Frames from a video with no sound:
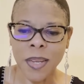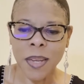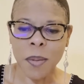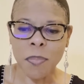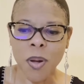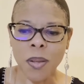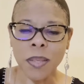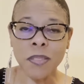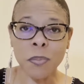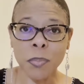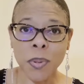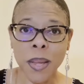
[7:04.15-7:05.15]
And Paul
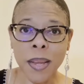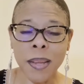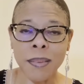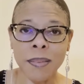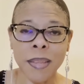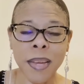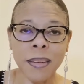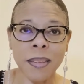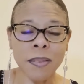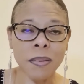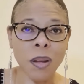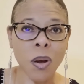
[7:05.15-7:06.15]
explains that
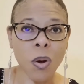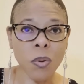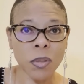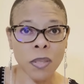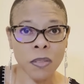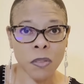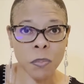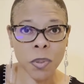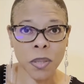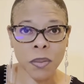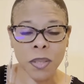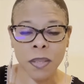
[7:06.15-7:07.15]
it's the Holy
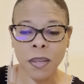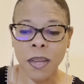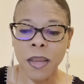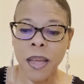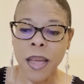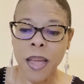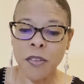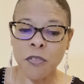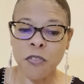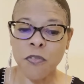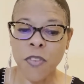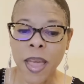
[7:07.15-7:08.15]
Spirit and
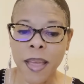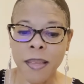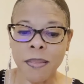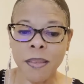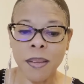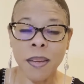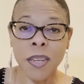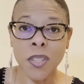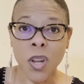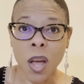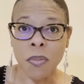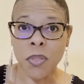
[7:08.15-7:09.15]
faith,
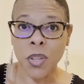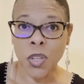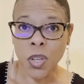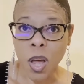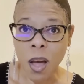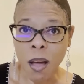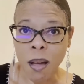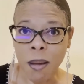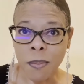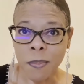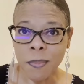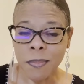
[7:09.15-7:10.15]
not the
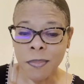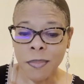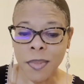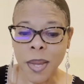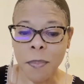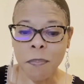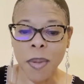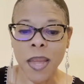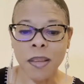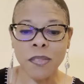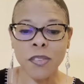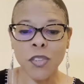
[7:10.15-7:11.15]
law, that
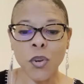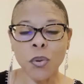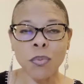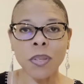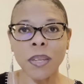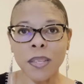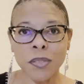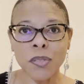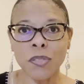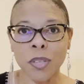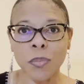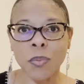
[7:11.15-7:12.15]
makes your
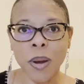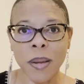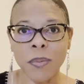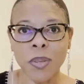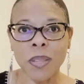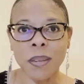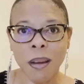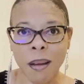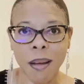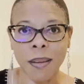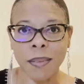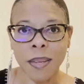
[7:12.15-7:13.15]
relationship right with
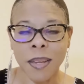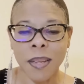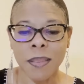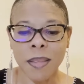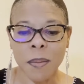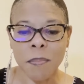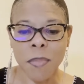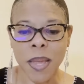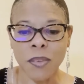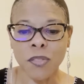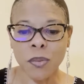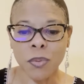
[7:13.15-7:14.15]
God, that
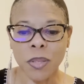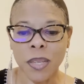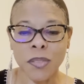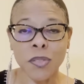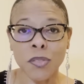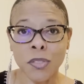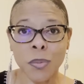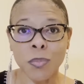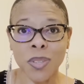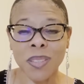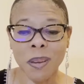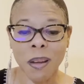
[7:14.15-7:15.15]
makes your relationship
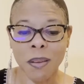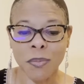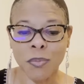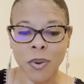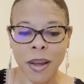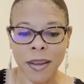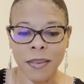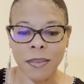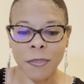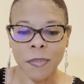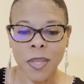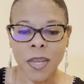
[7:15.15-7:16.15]
with God right.
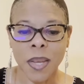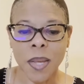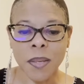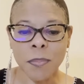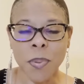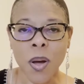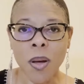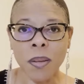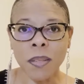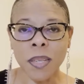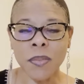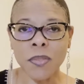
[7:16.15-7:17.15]
And
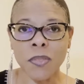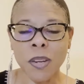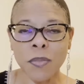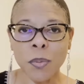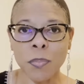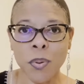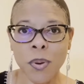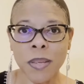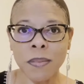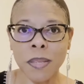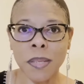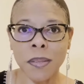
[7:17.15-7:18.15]
Paul gives several
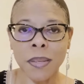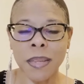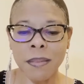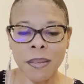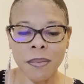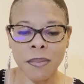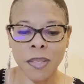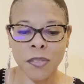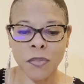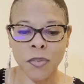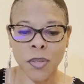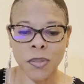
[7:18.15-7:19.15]
points here in these six
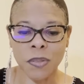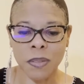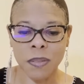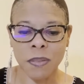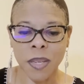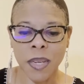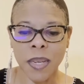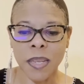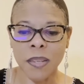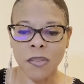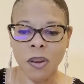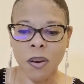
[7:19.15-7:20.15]
verses in
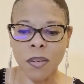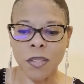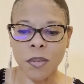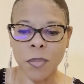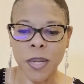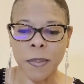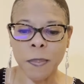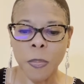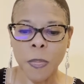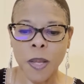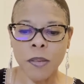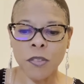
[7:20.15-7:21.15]
his argument.
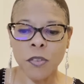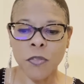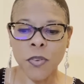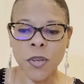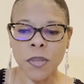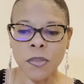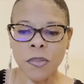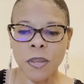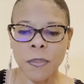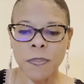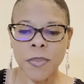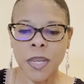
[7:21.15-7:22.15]
So first,
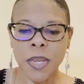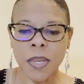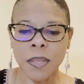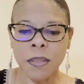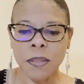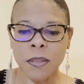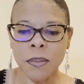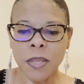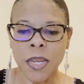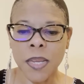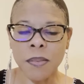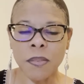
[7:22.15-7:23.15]

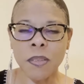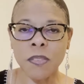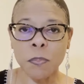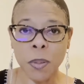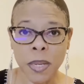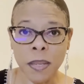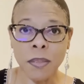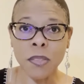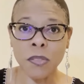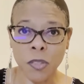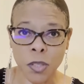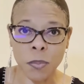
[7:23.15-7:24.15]
he's speaking to
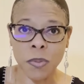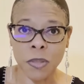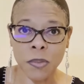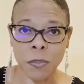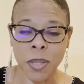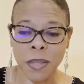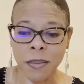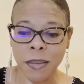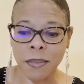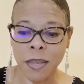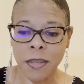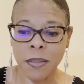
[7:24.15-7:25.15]
circumcision because that's
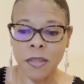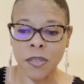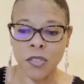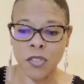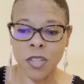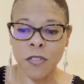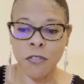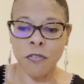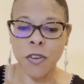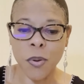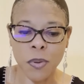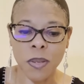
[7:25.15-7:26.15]
kind of the chief
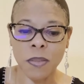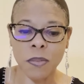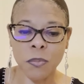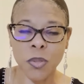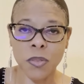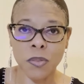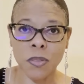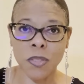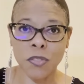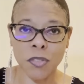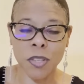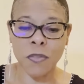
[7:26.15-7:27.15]
focus, which is the
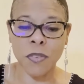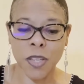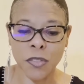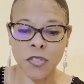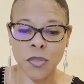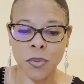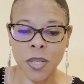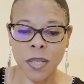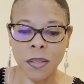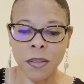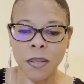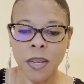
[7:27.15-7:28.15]
chief issue
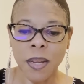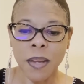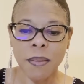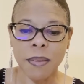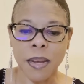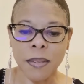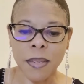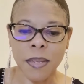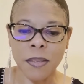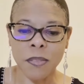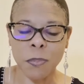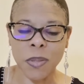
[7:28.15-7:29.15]
here that
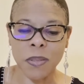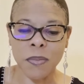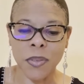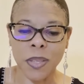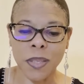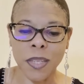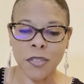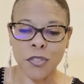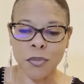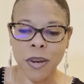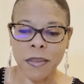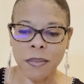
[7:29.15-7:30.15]
he's specifically
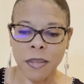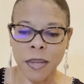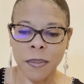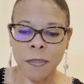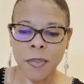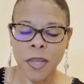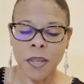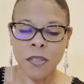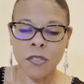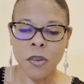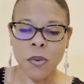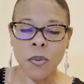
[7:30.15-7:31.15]
addressing.
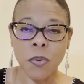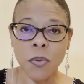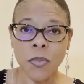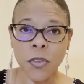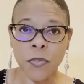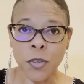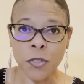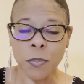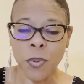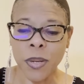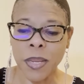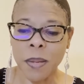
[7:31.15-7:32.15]
So the first
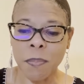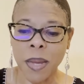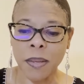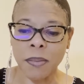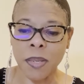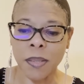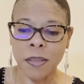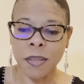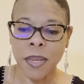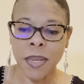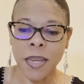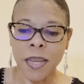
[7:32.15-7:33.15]
point he makes here
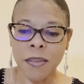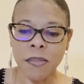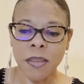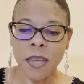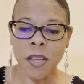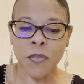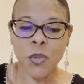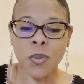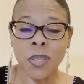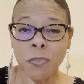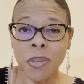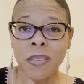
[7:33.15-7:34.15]
is if you
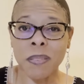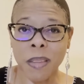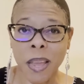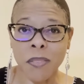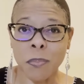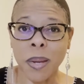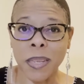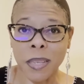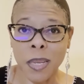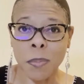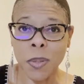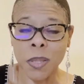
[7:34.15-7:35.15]
could be saved by
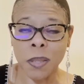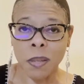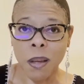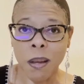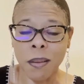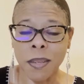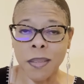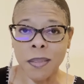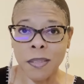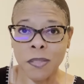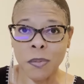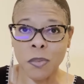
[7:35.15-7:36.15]
keeping the law in
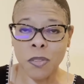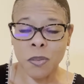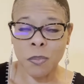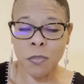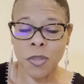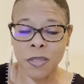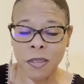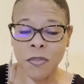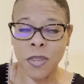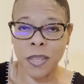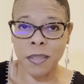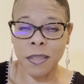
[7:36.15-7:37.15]
this
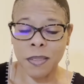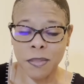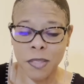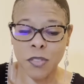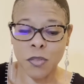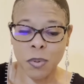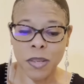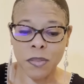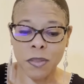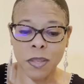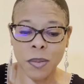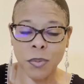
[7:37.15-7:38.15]
specific
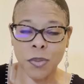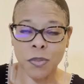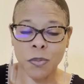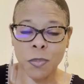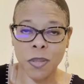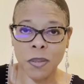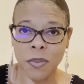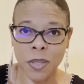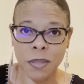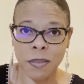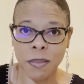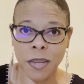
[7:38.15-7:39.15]
situation, they were
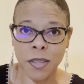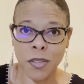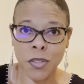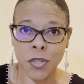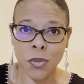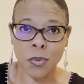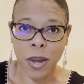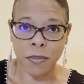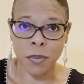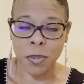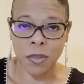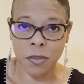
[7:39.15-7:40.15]
specifically saying you have
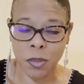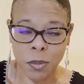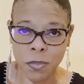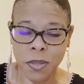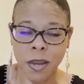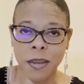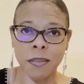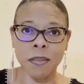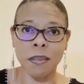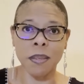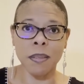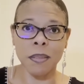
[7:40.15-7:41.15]
to be circumcised
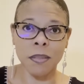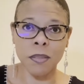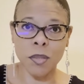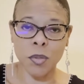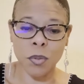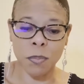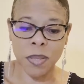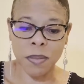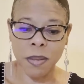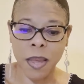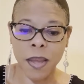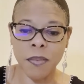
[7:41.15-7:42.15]
to be
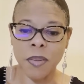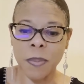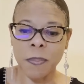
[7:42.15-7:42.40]
saved.